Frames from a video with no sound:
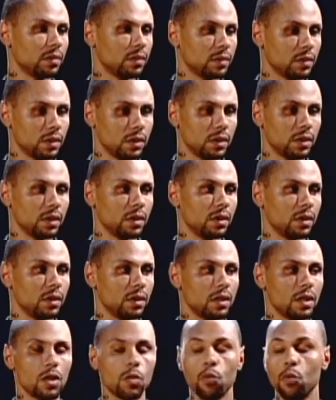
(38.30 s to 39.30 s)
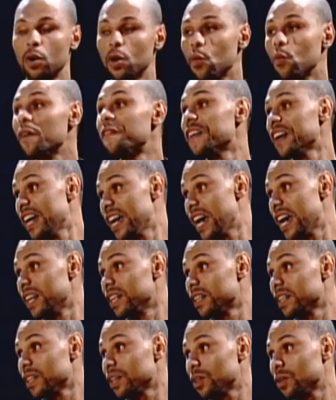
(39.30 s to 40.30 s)
Jerone, sorry.
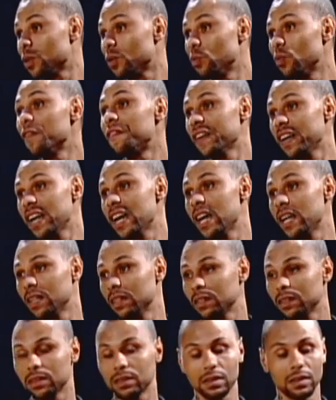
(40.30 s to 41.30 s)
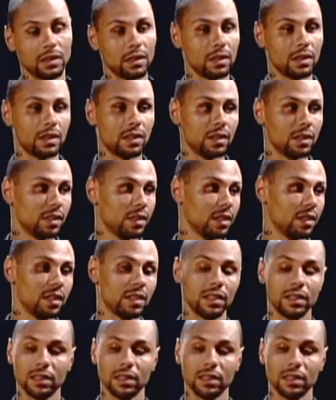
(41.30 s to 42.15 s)
Jerone Lyda. With an N.